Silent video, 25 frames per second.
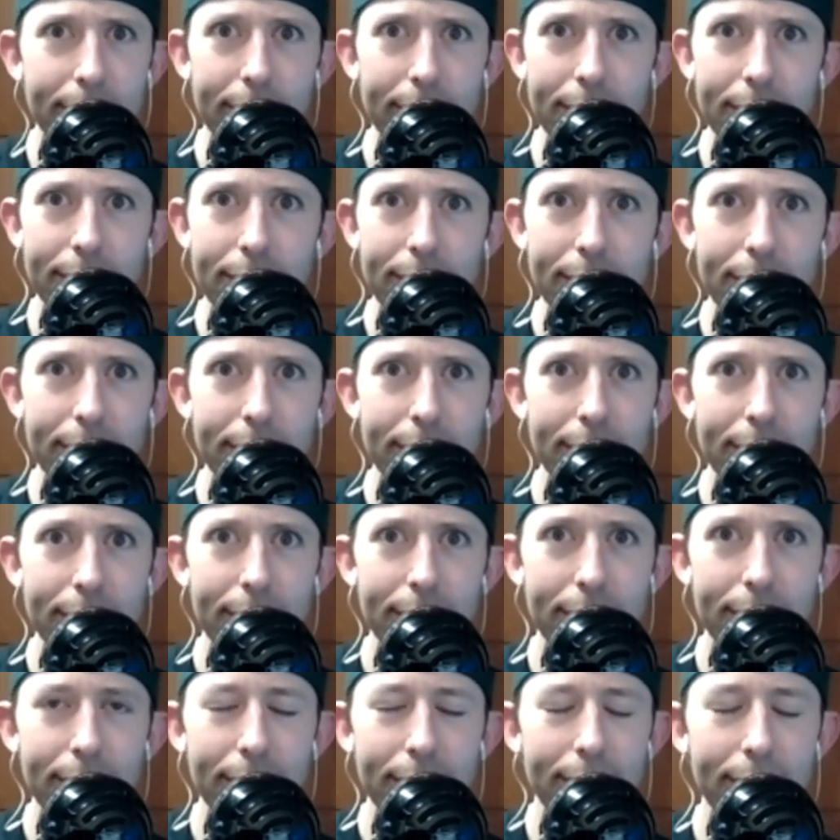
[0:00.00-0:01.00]

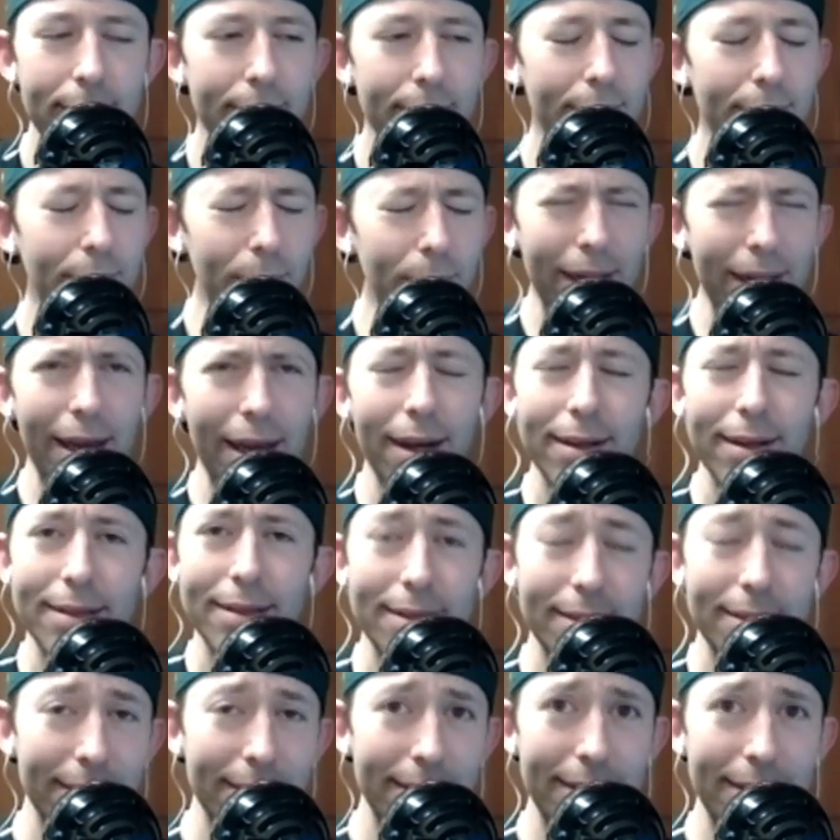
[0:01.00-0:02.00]

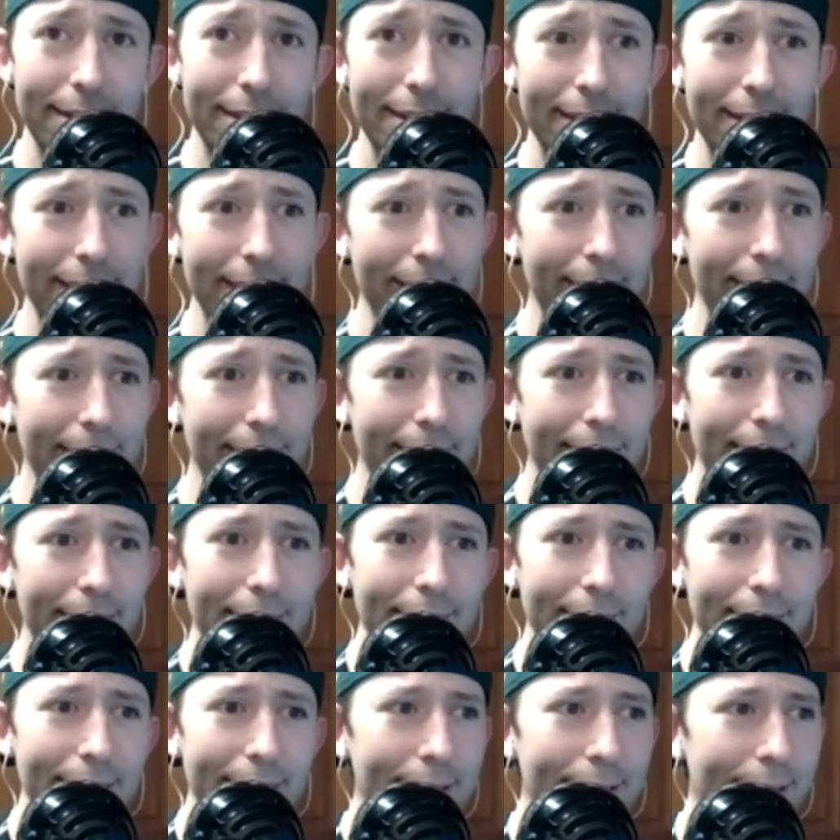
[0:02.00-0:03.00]

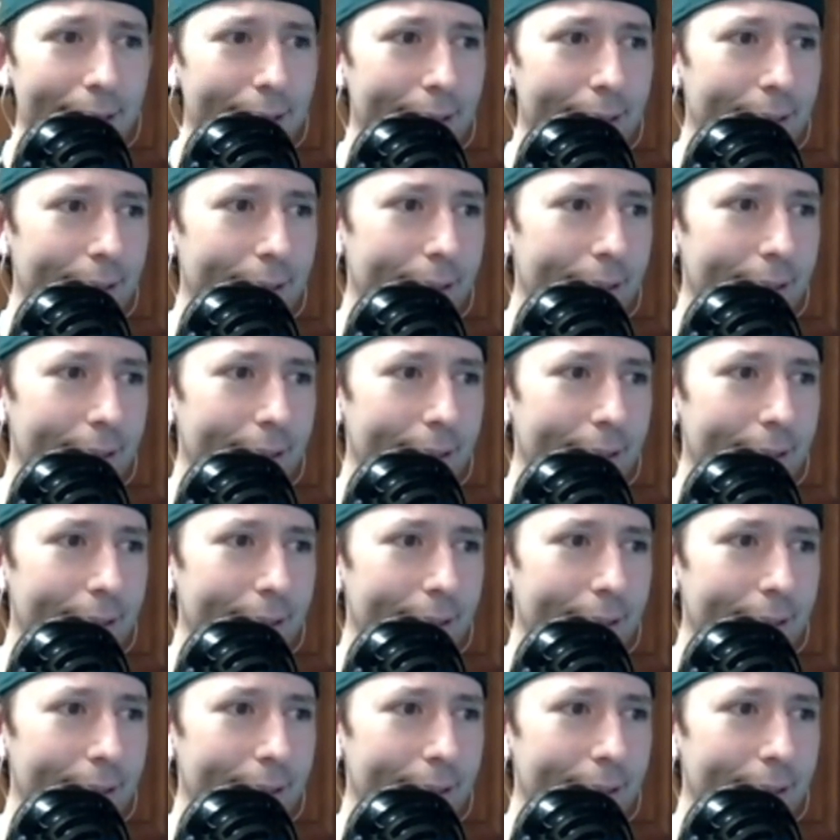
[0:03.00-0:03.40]
The person shown says nothing.